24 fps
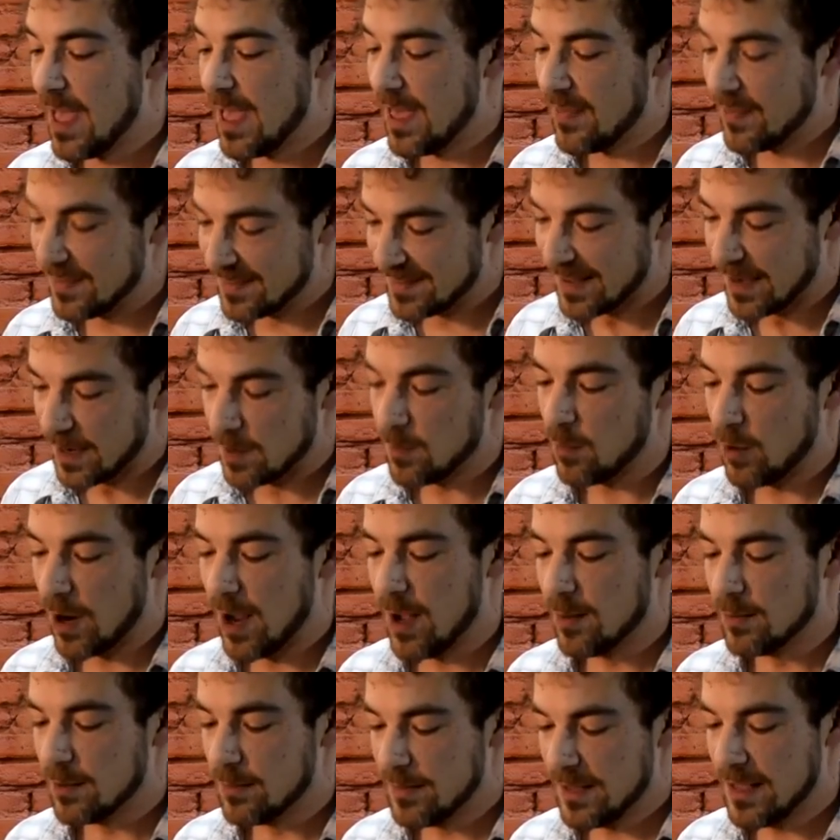And the second
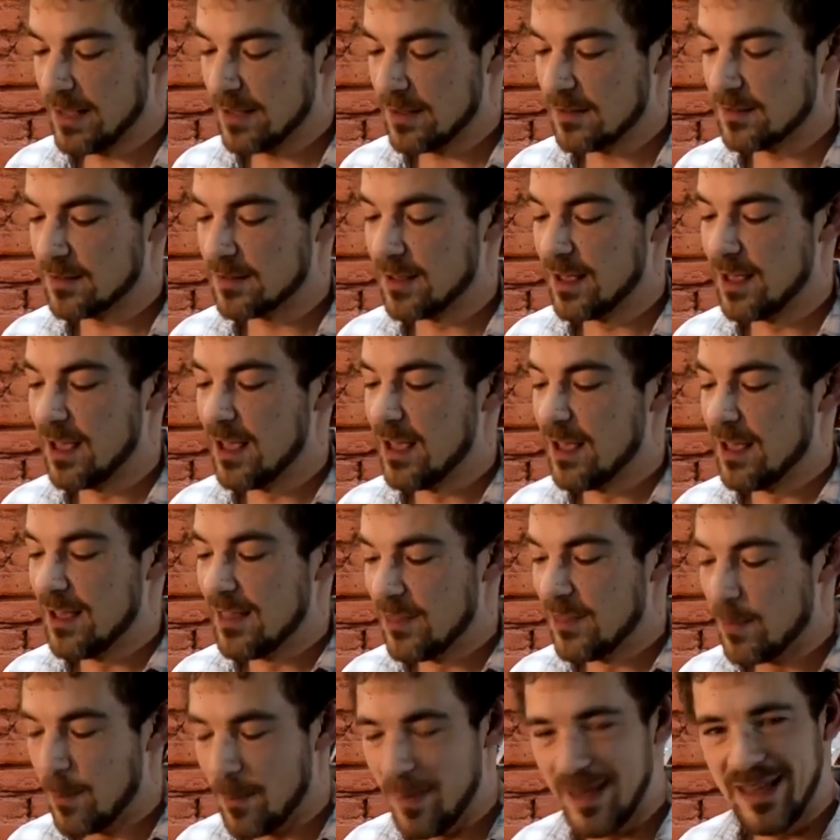problem is
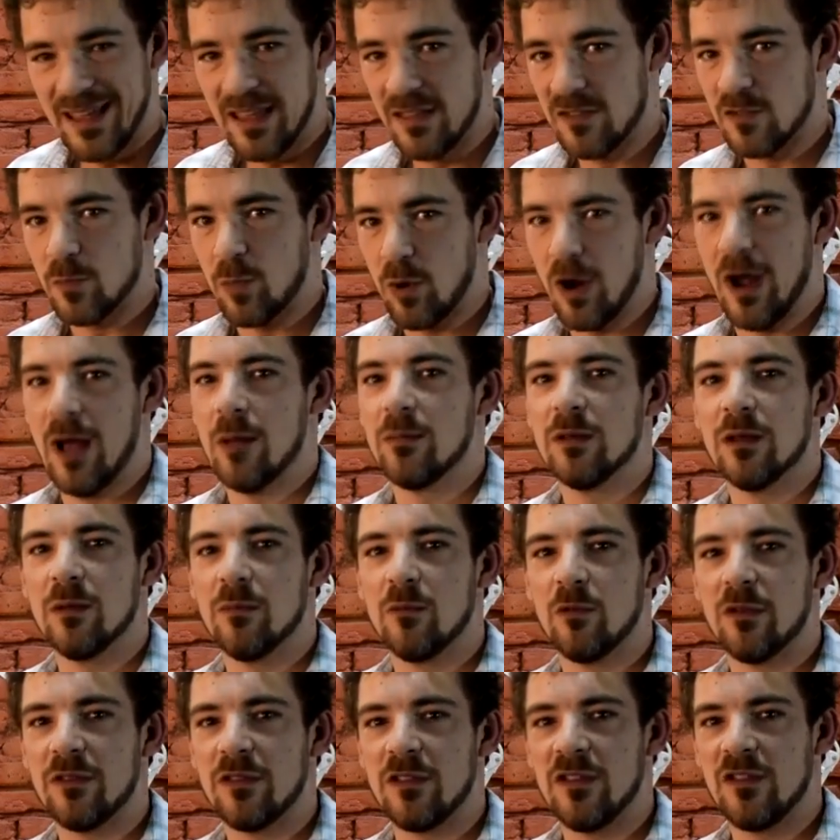the biggest
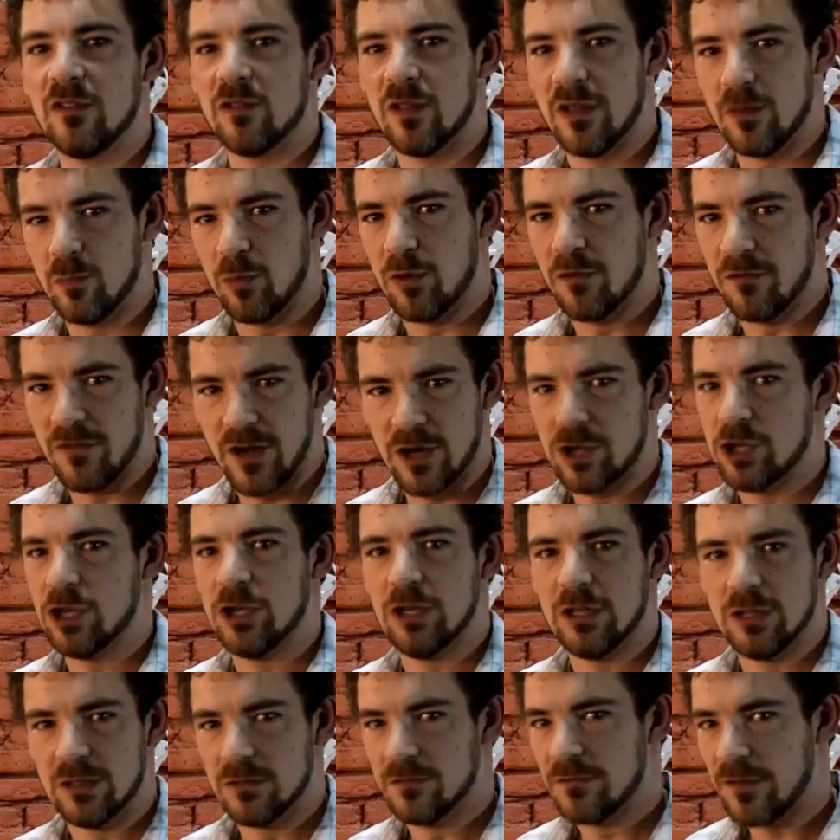problem with these like
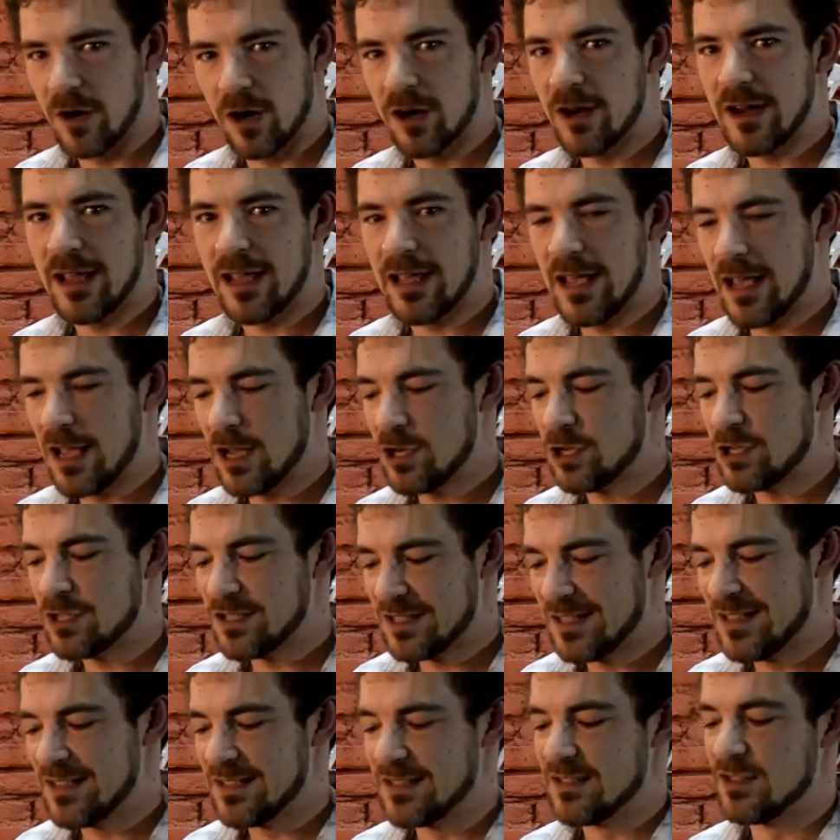professional Faraday
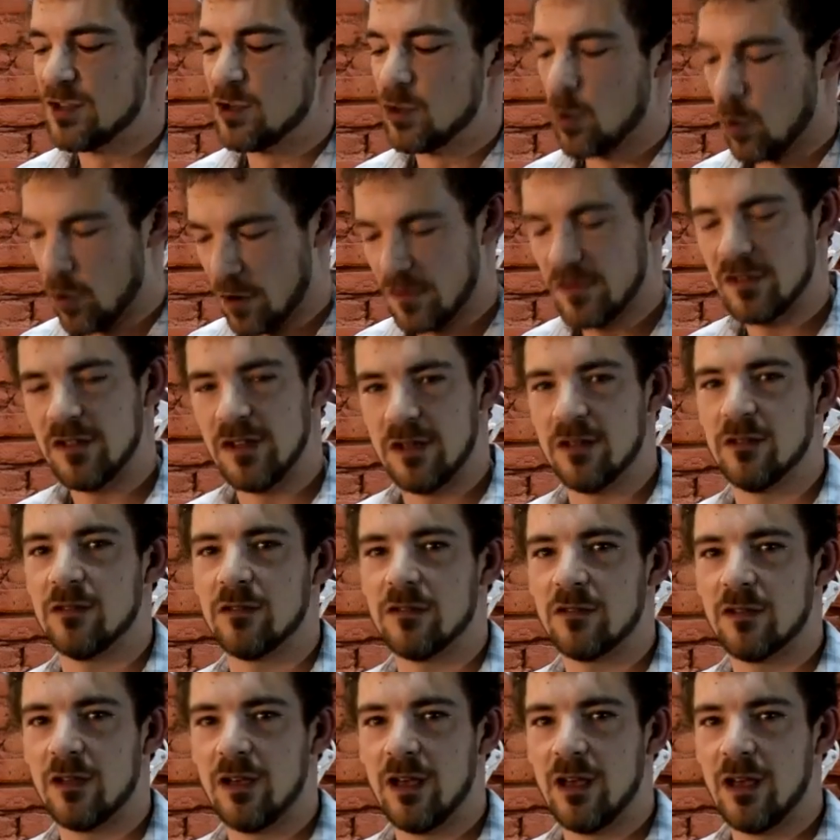cages is the door
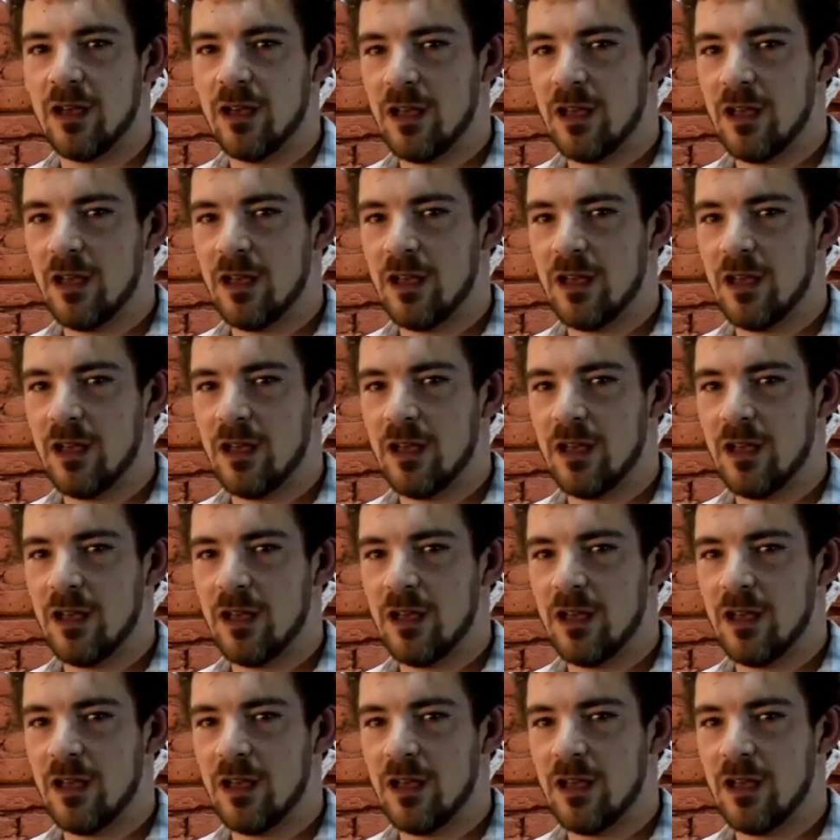seals.